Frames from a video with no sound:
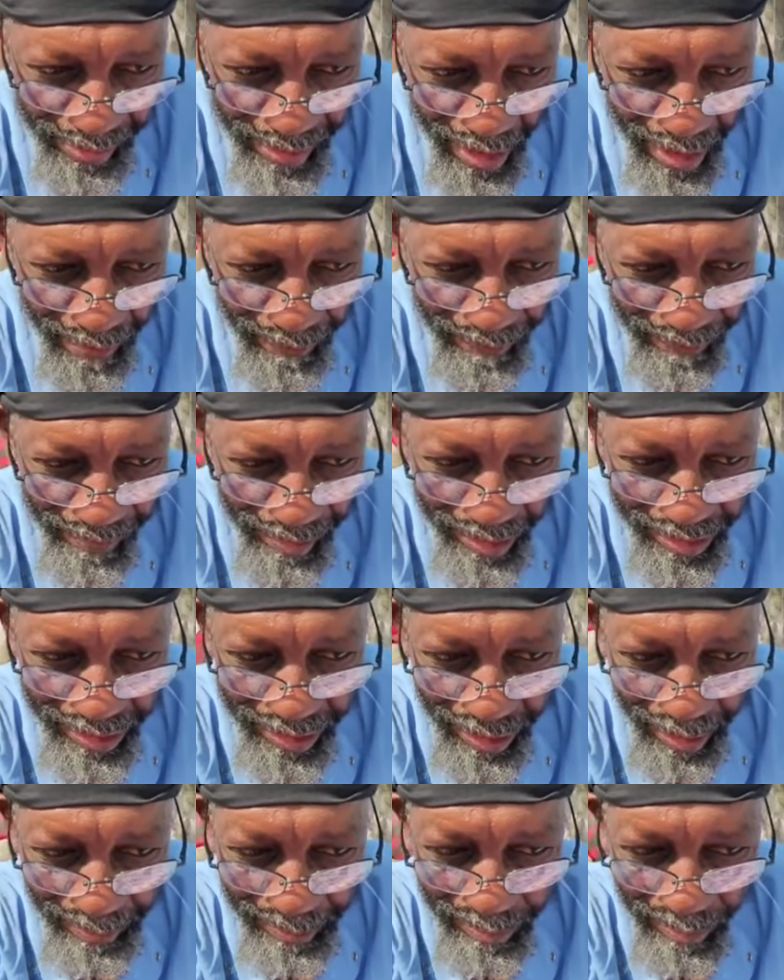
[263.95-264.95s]
Now flesh
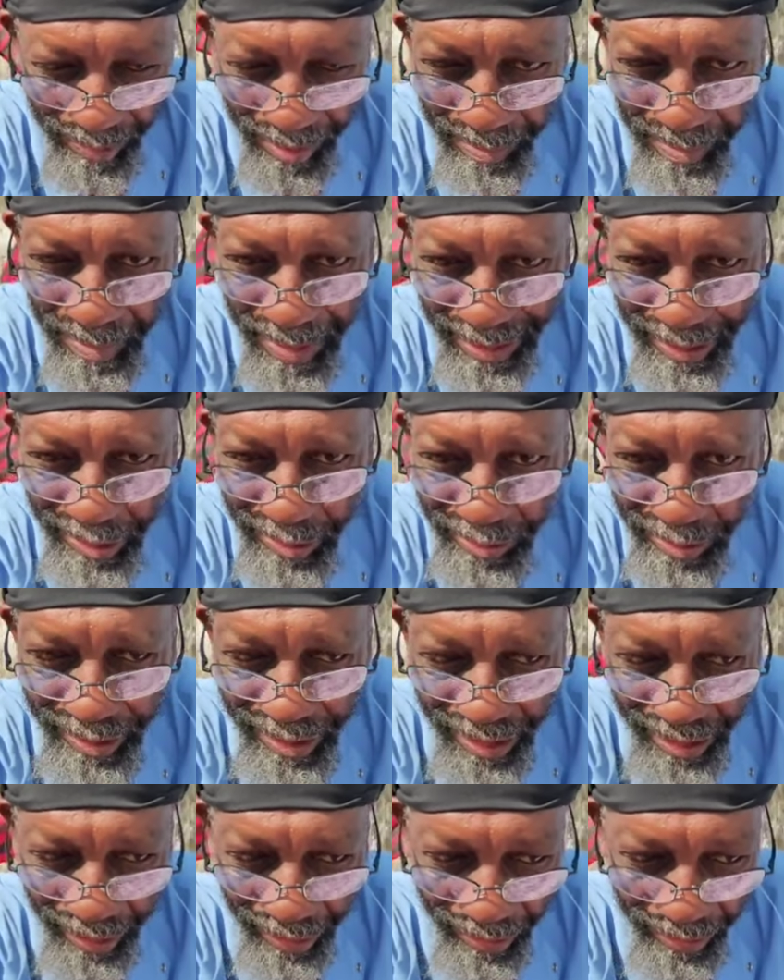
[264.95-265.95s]
comes with metal
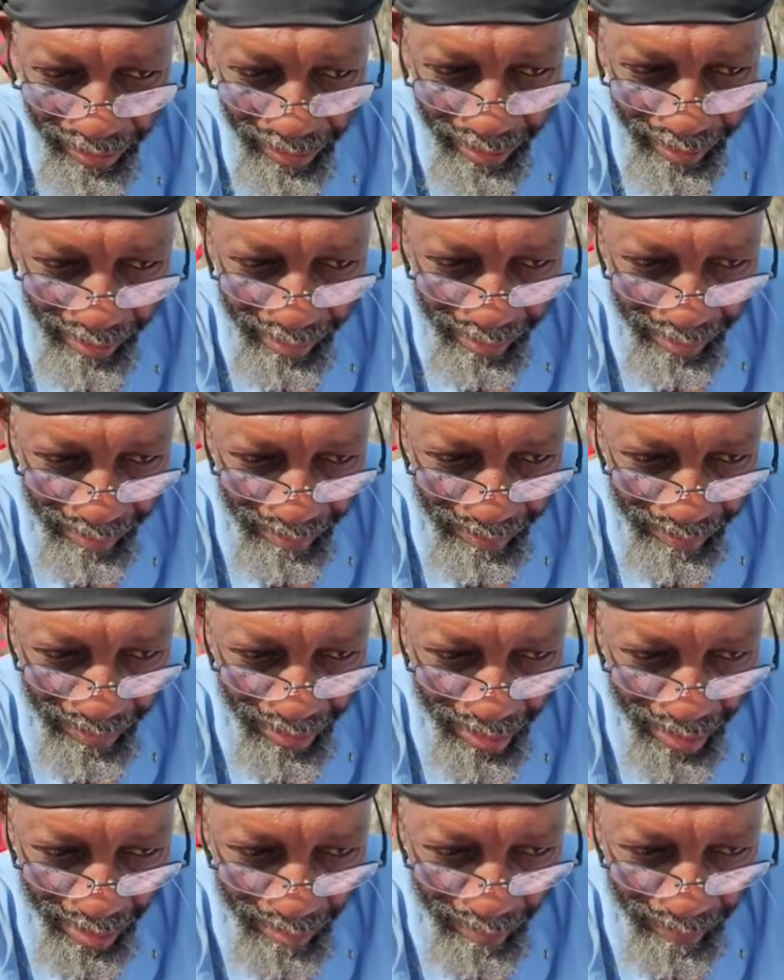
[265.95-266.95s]
teeth,
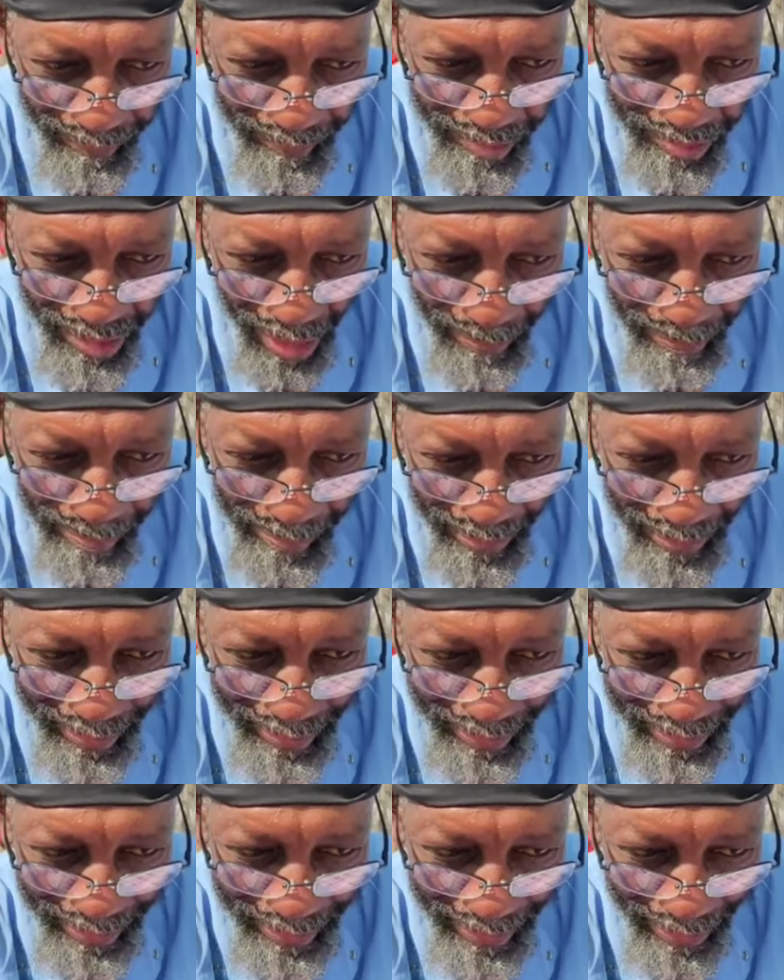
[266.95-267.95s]
with
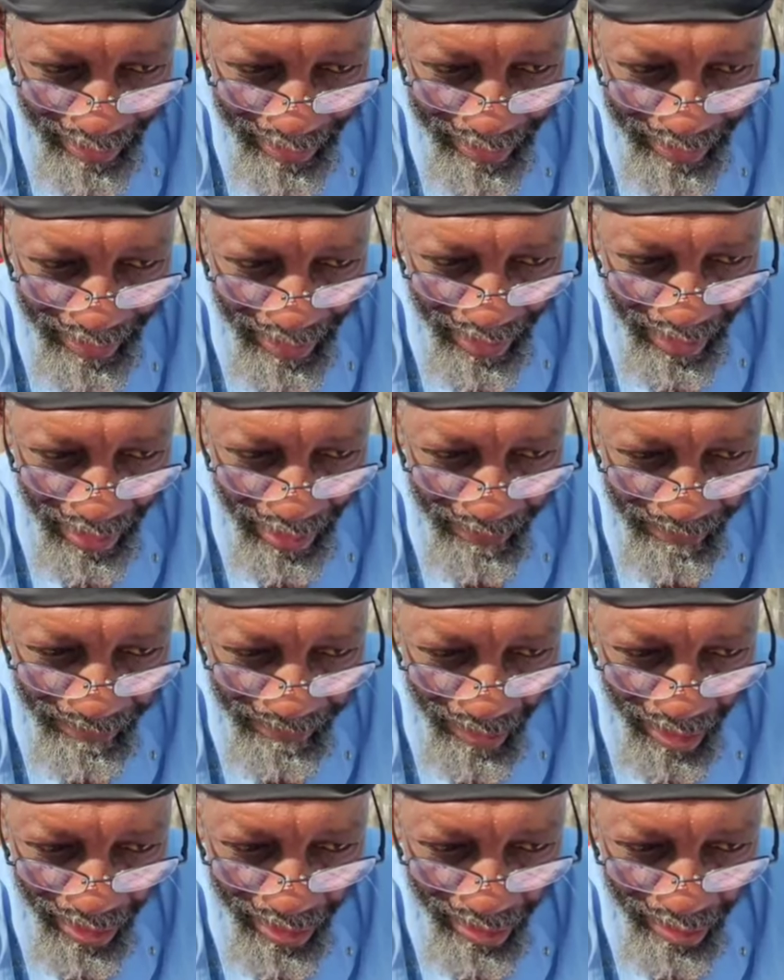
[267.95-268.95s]
chopping sticks and
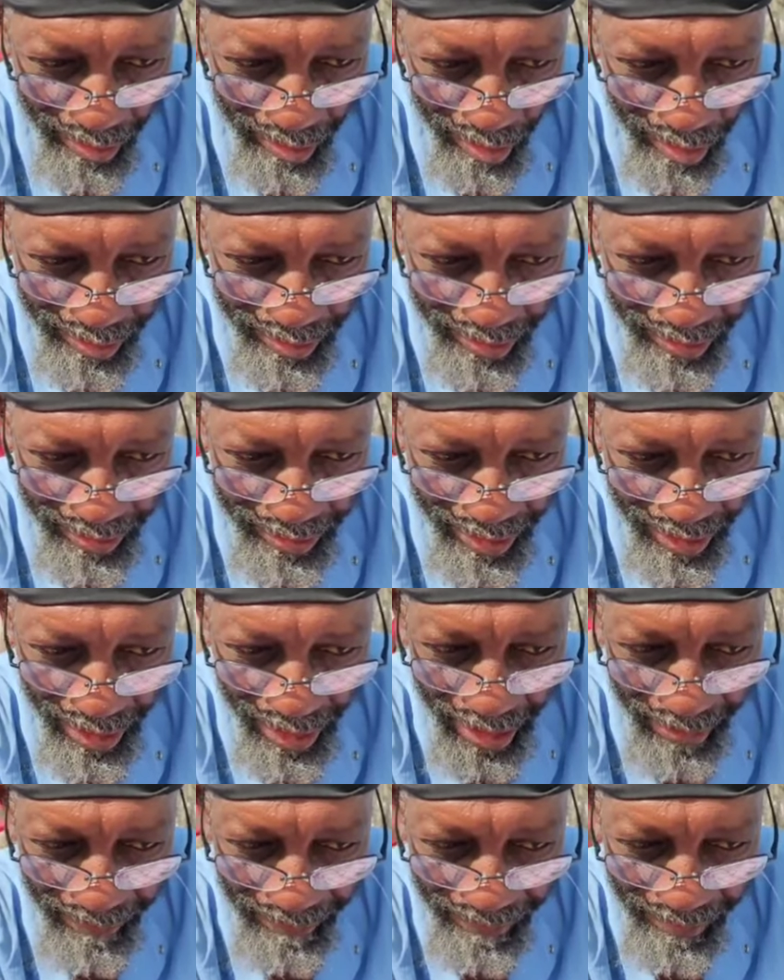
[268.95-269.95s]
fire launches,
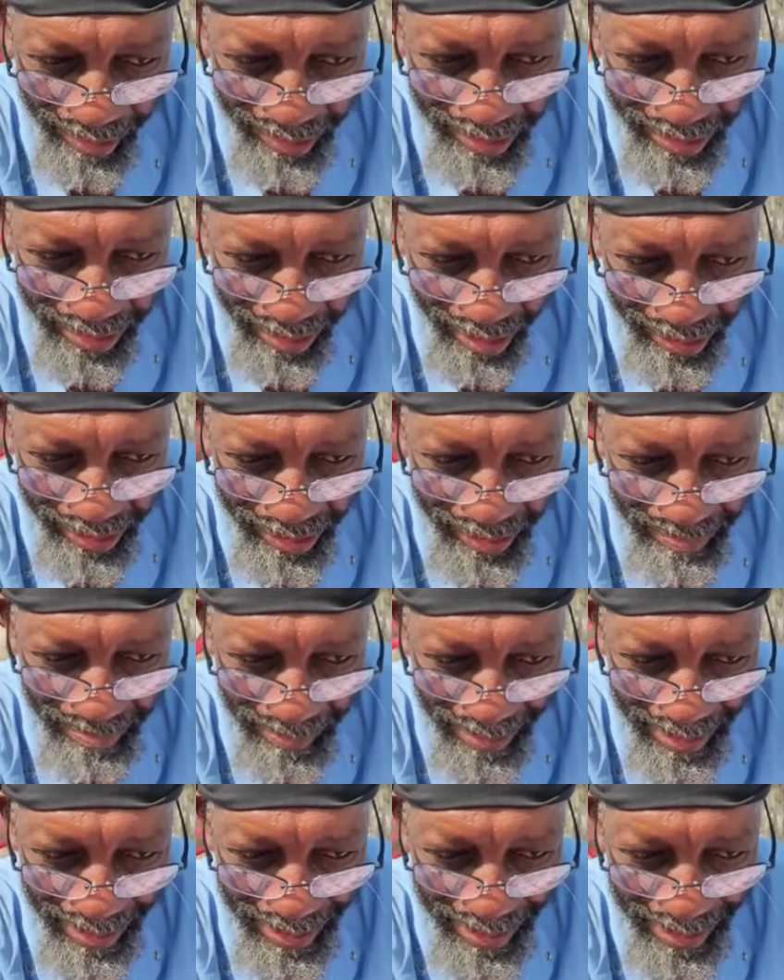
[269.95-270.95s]
and flesh cuts
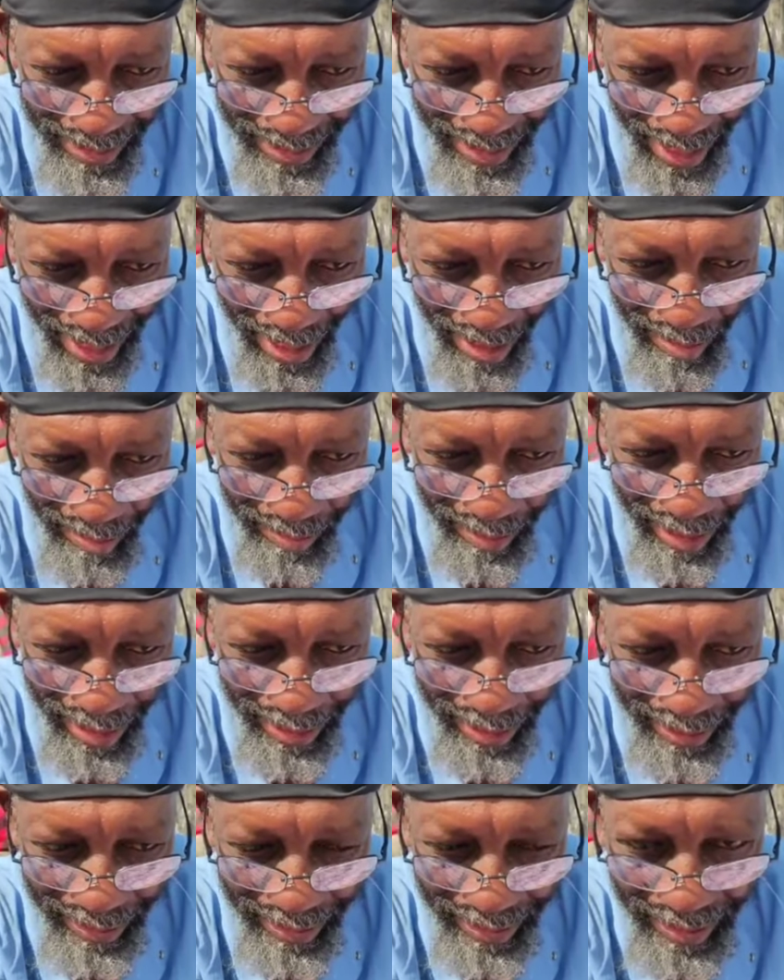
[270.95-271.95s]
me down
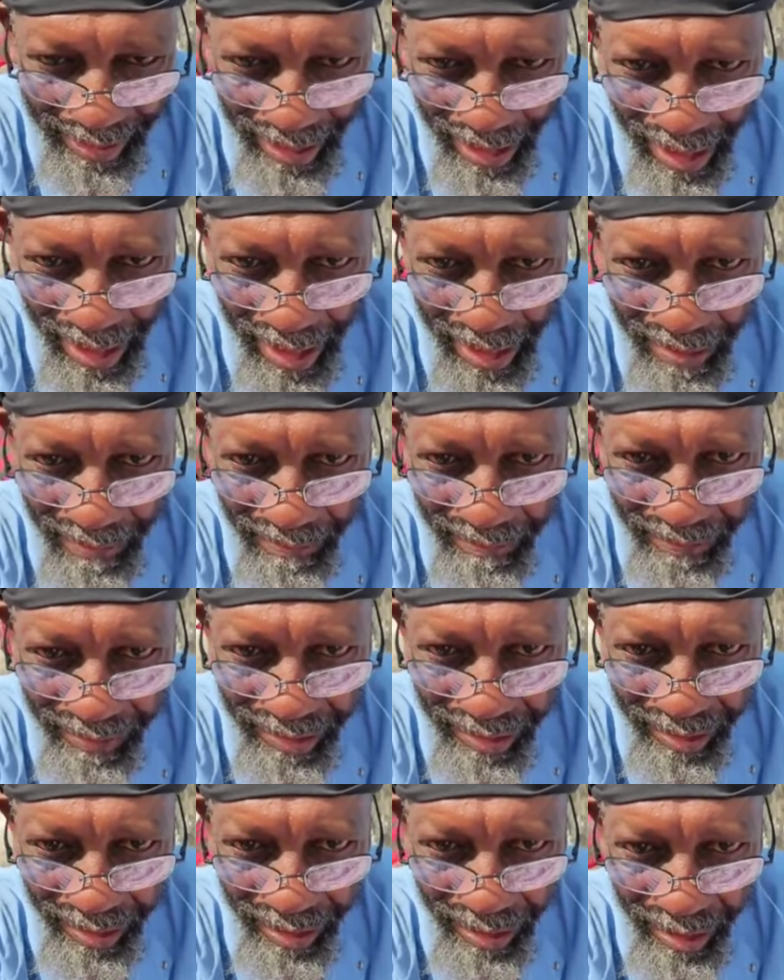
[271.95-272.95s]
and
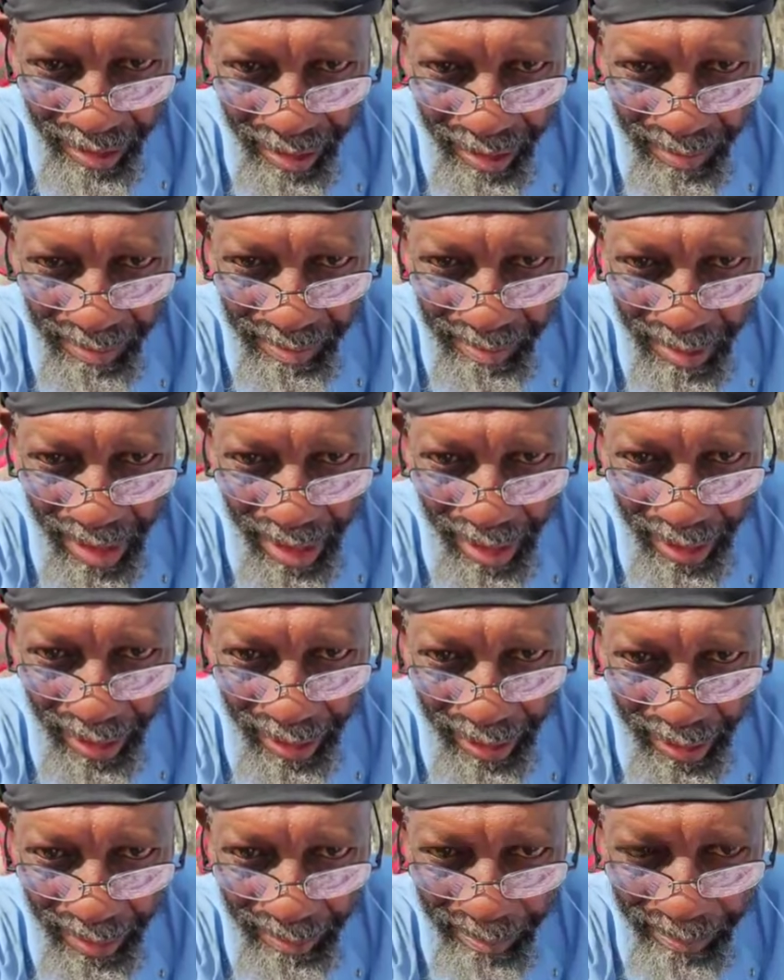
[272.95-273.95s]
enslaves my
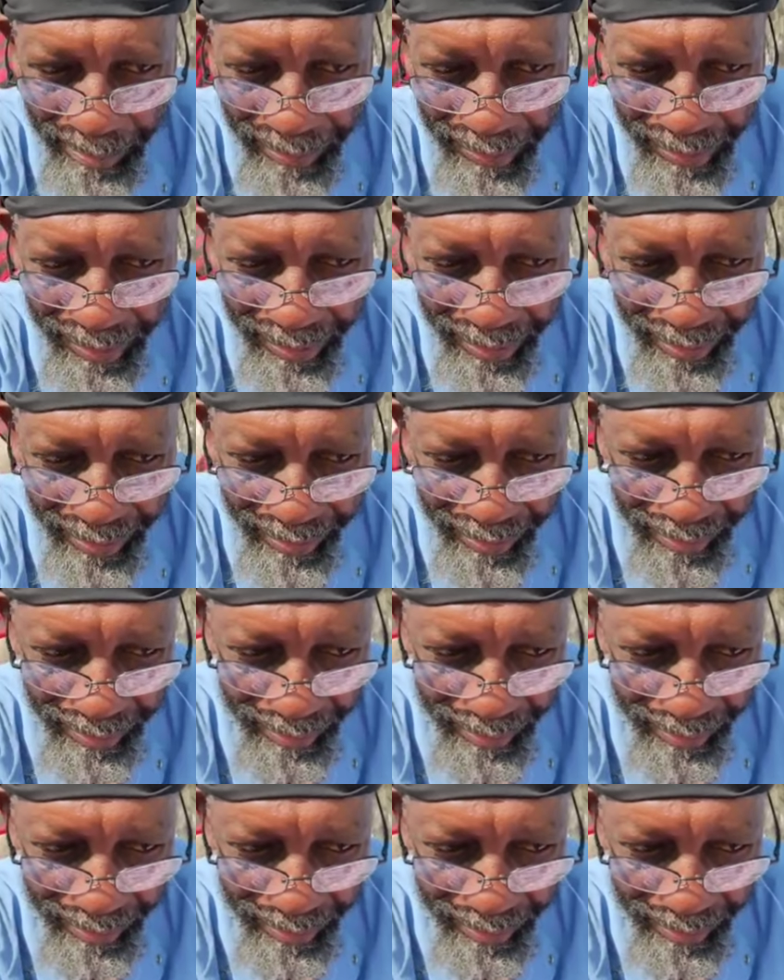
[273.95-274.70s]
limbs.